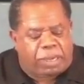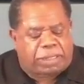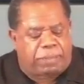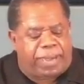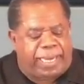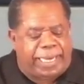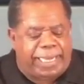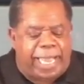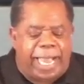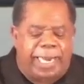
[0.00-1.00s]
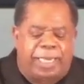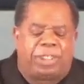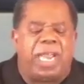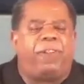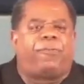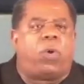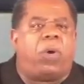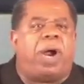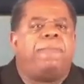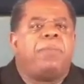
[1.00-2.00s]
talks about it again in James
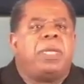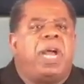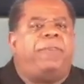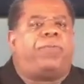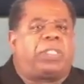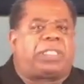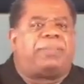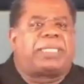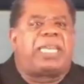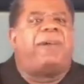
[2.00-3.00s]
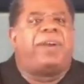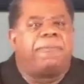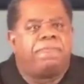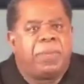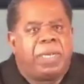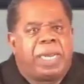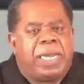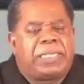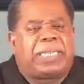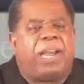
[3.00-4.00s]
4 and verse number 7.
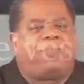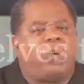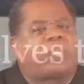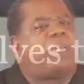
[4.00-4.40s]
It says, If you